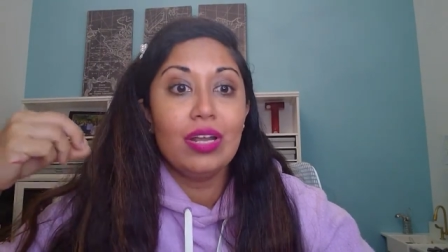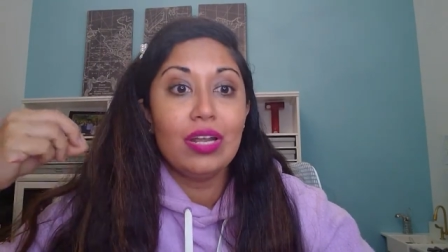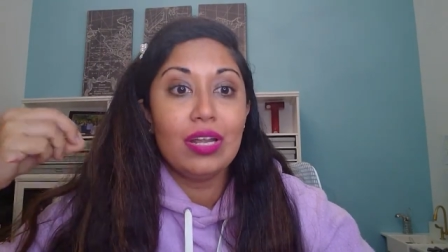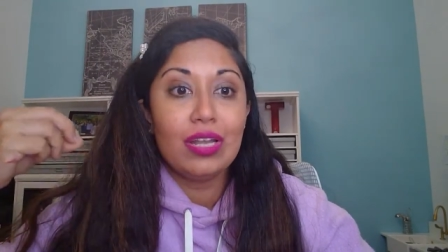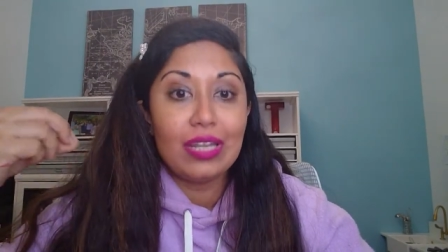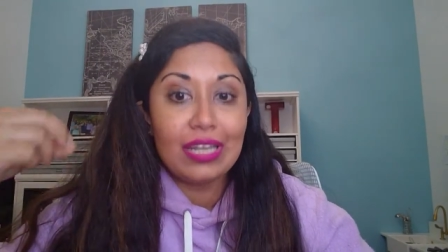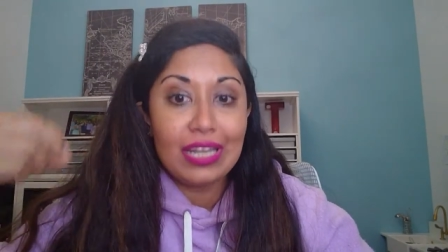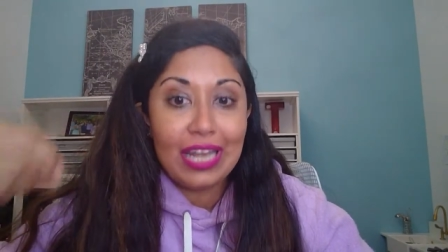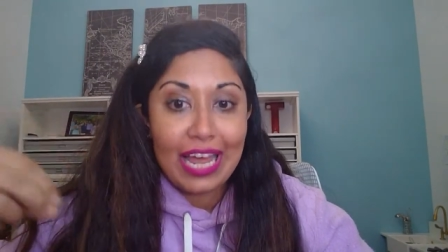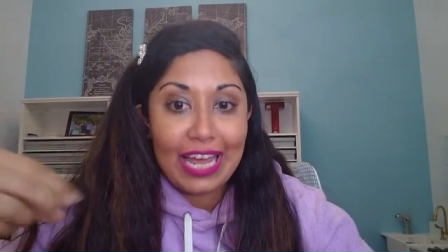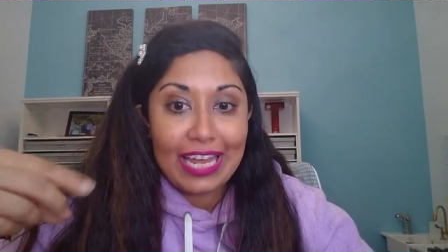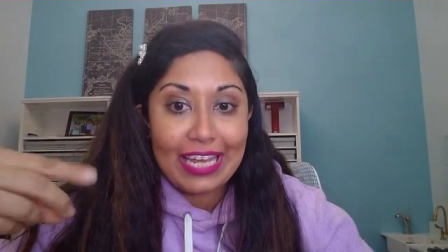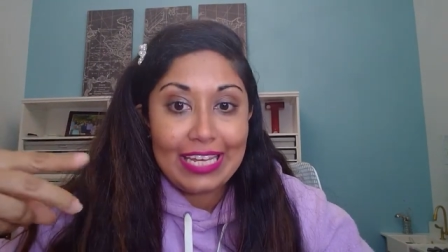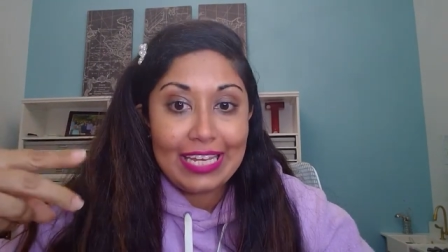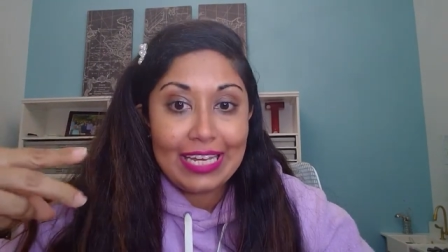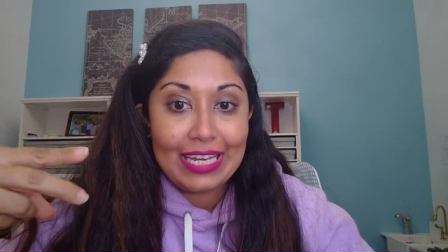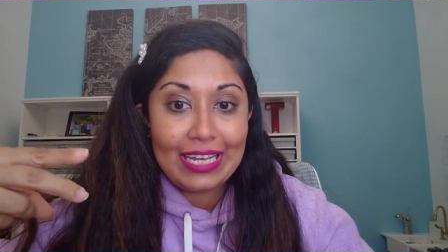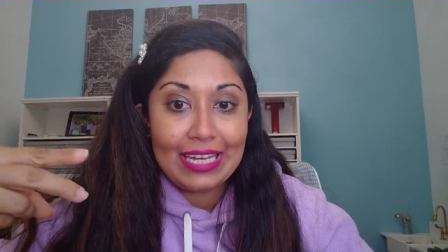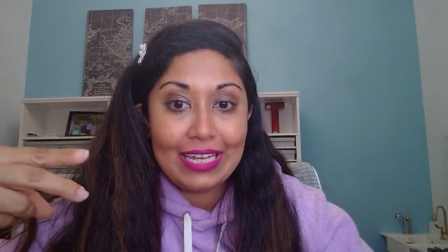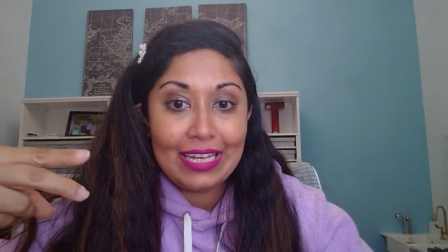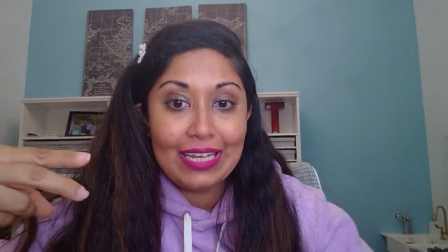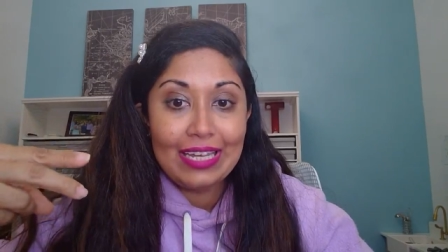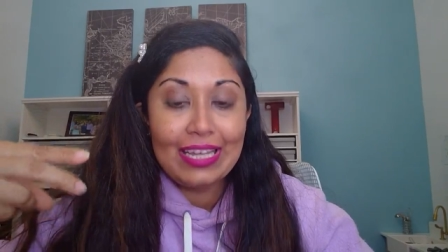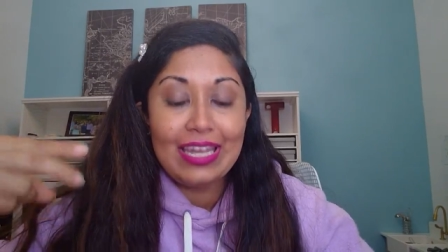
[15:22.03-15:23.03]

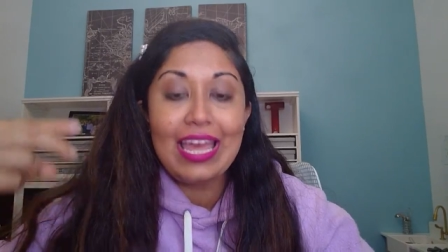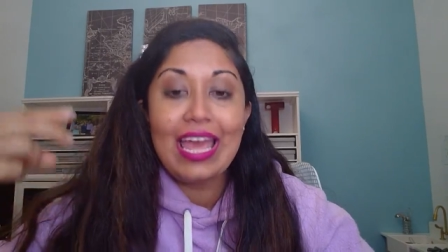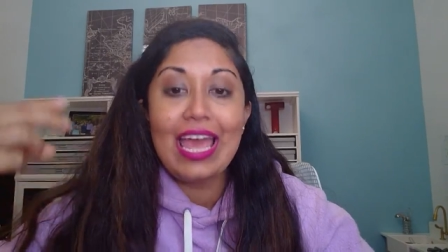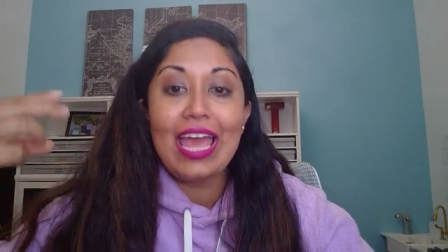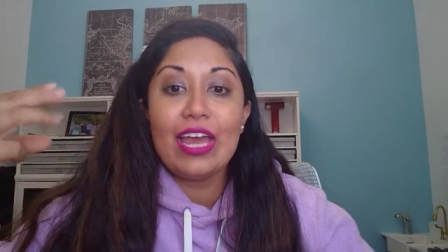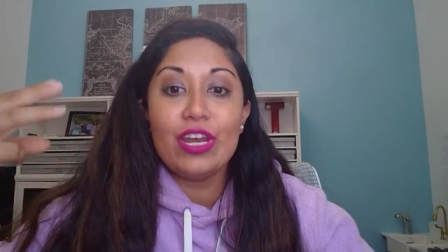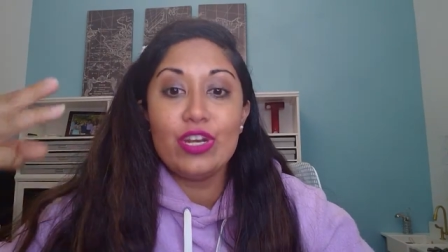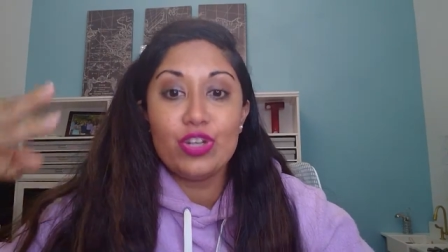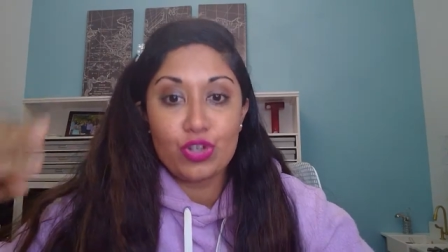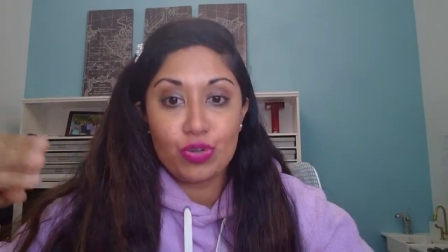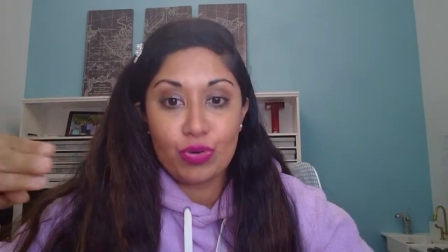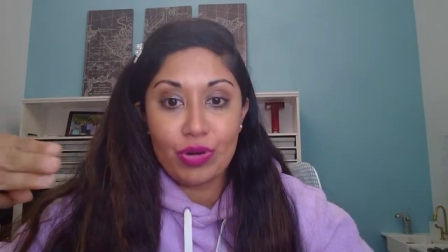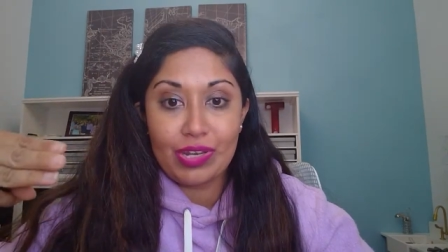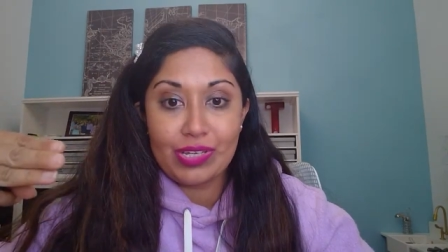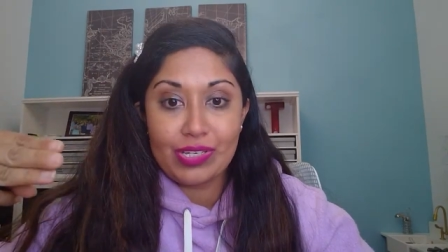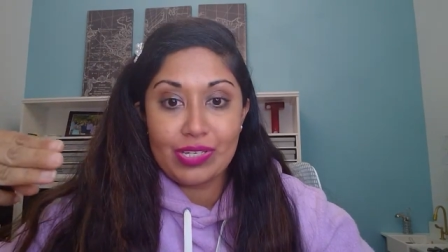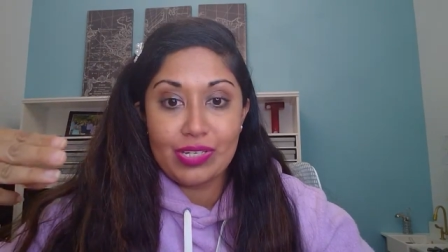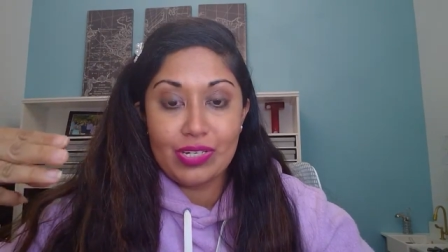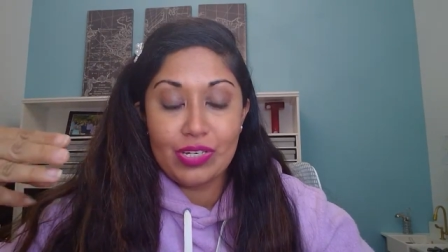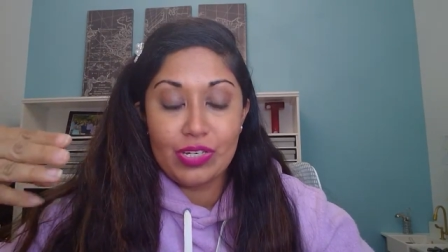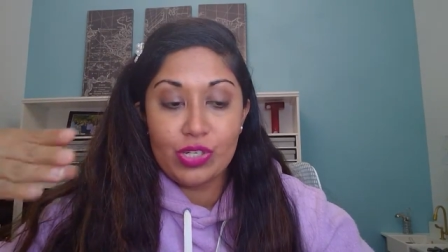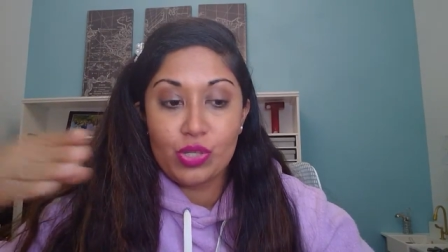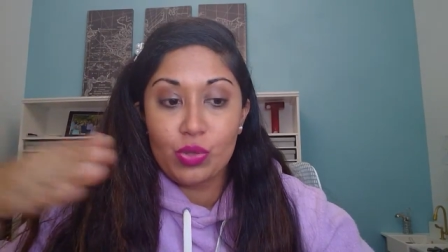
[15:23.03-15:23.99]
like, and trust.